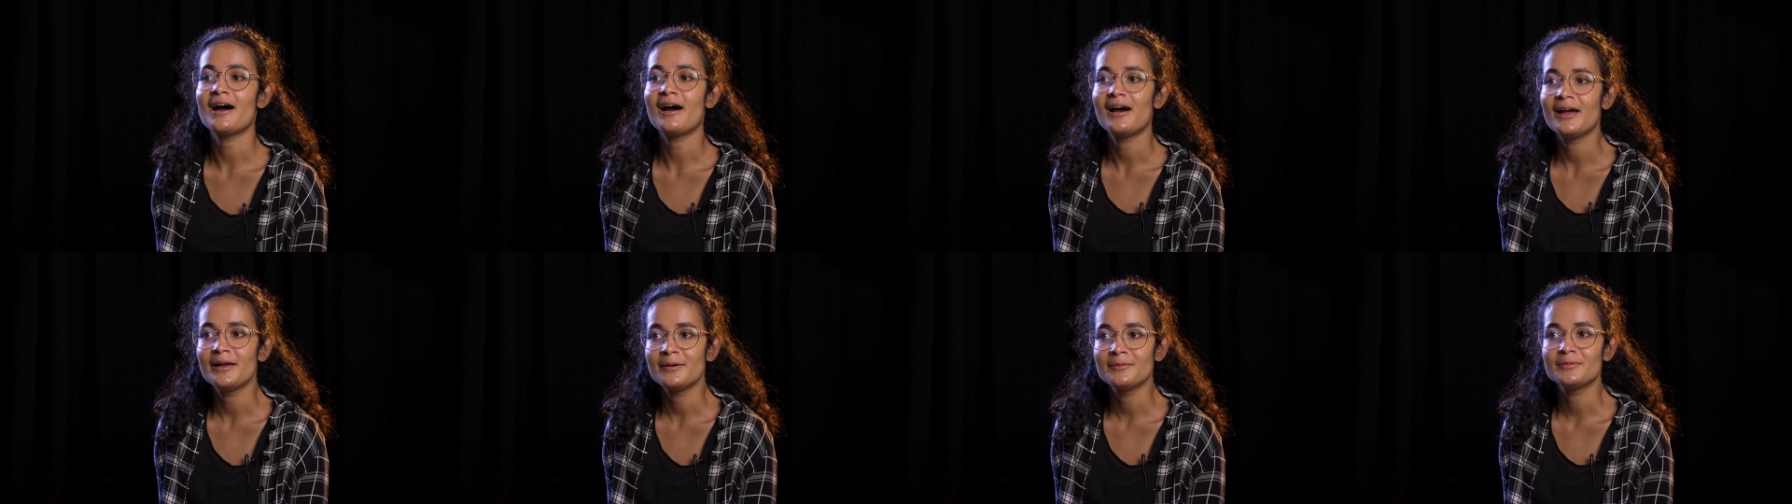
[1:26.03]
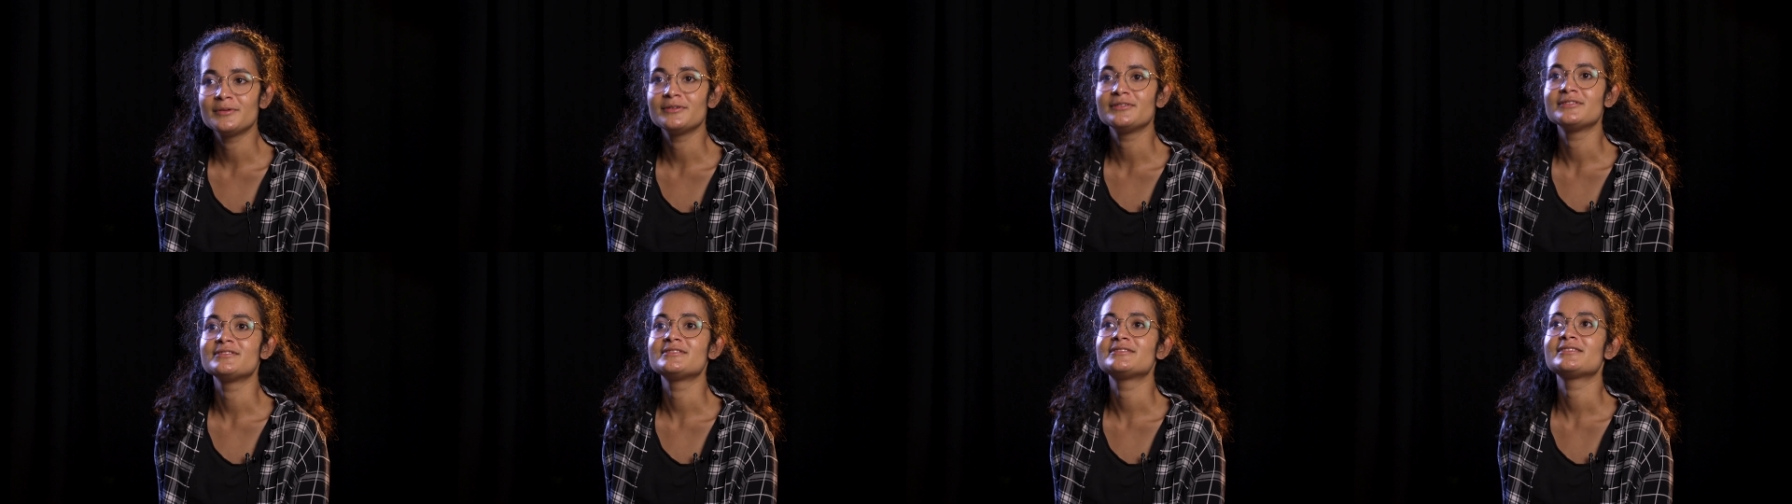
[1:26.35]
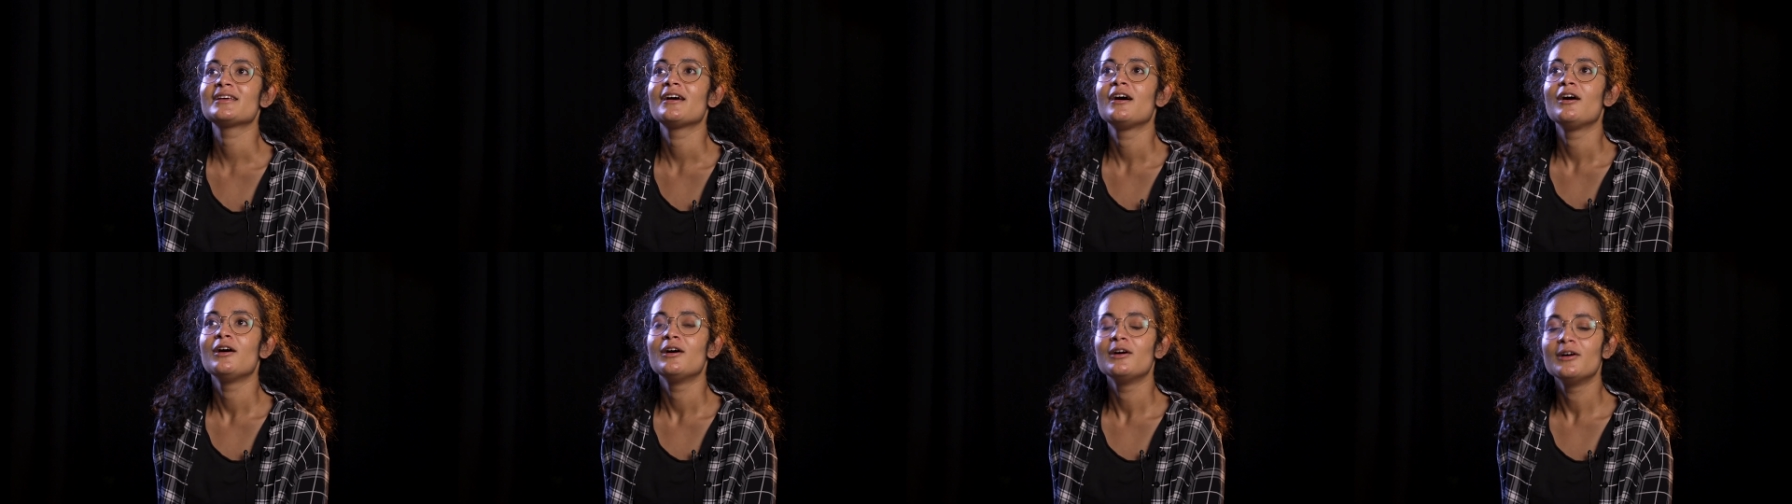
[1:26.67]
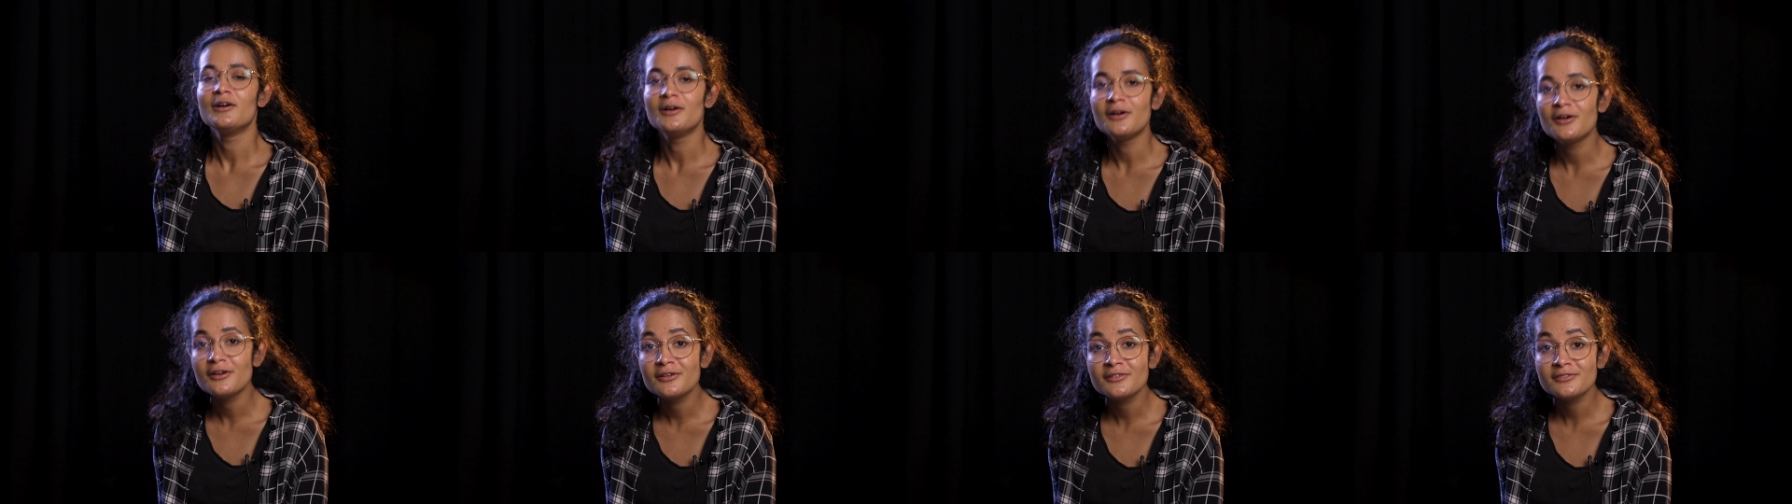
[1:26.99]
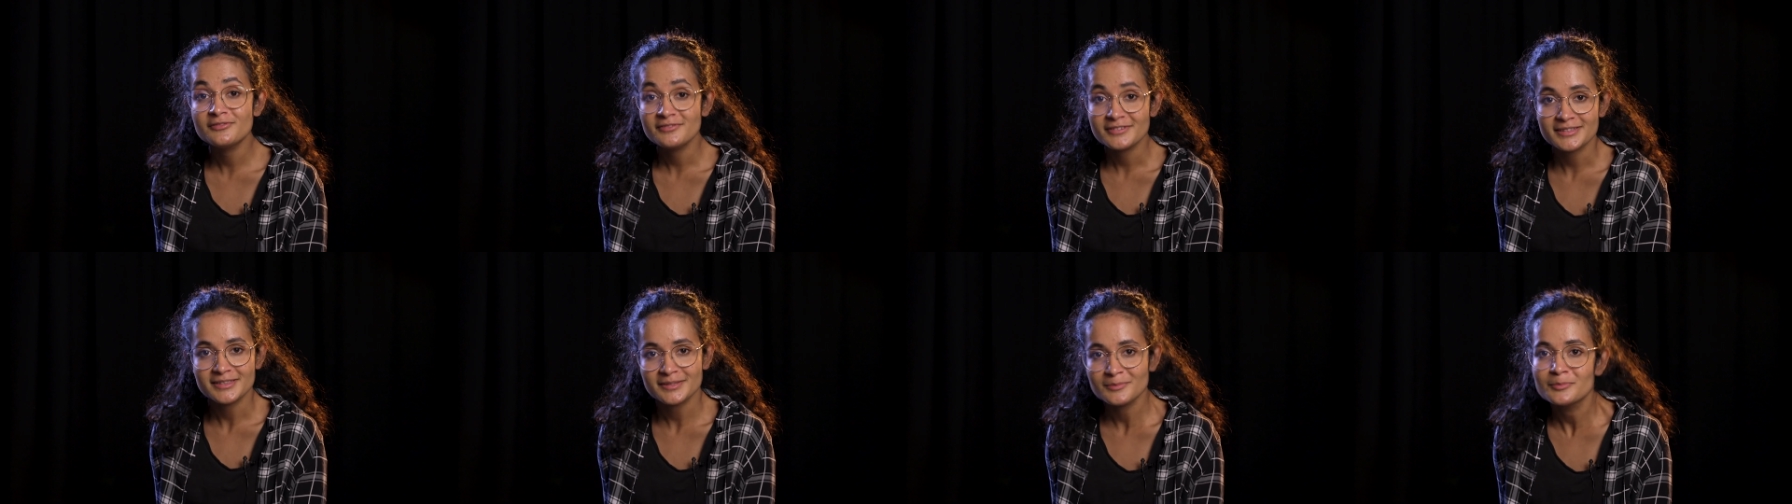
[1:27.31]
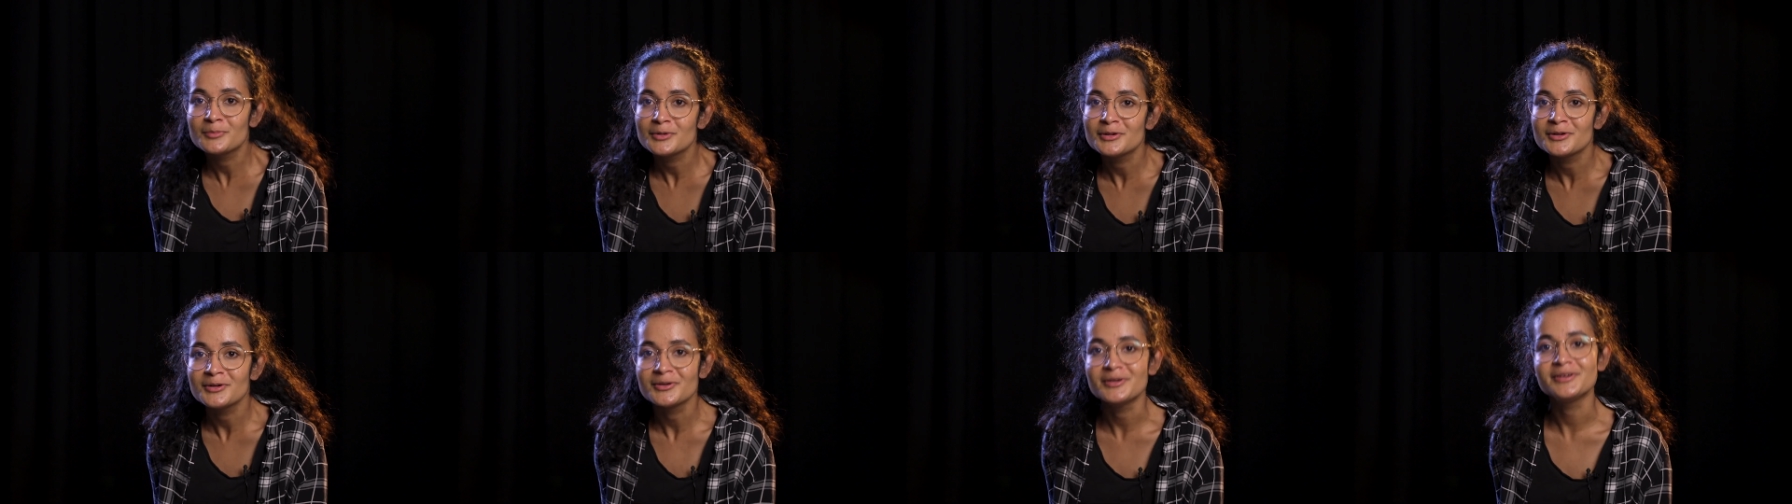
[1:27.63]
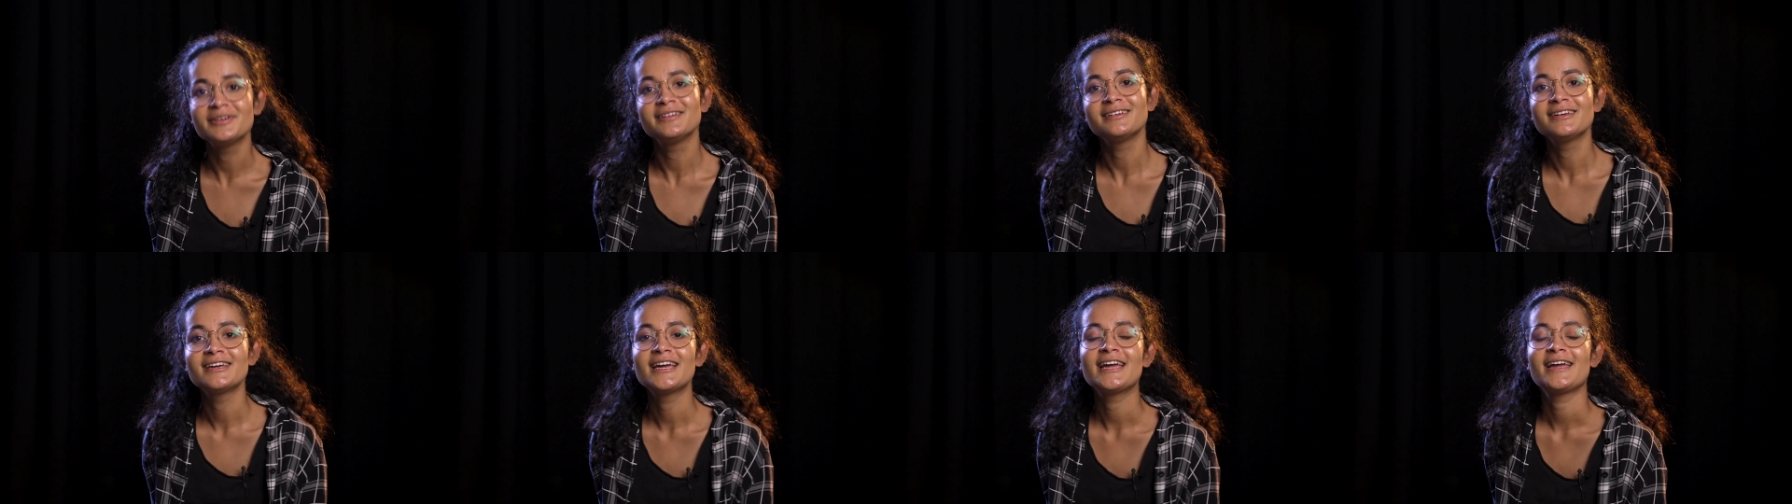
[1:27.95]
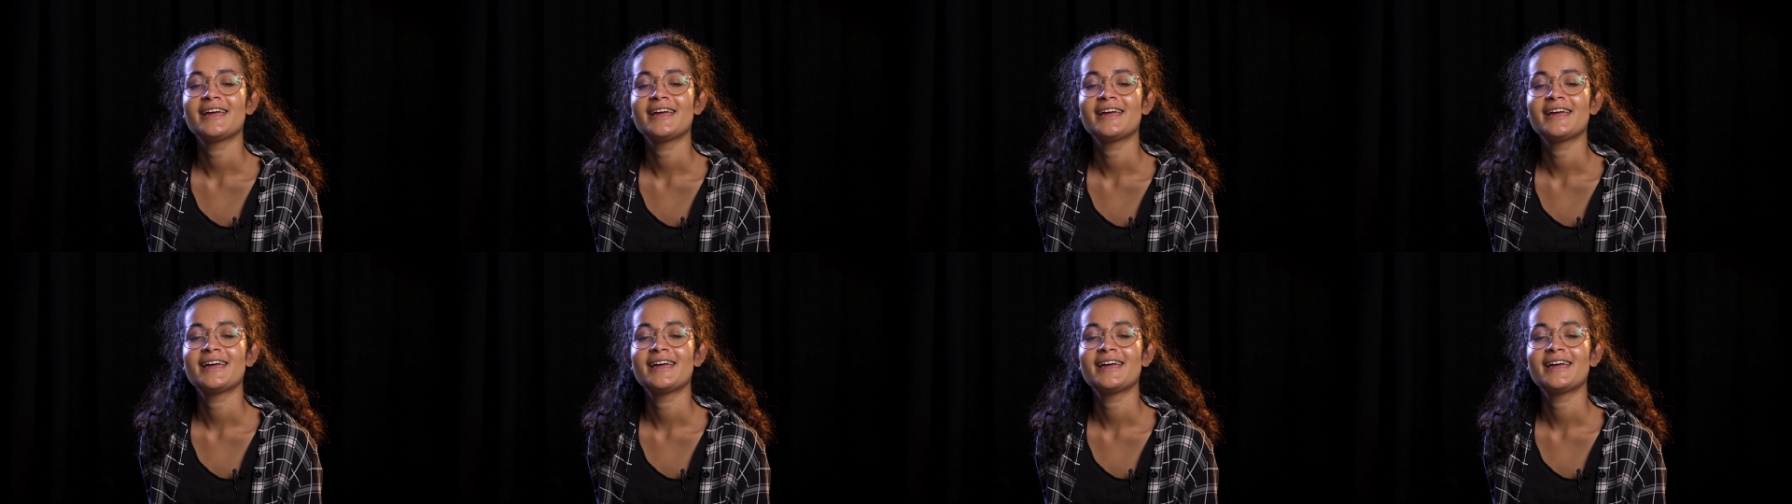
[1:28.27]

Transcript: I was over the moon,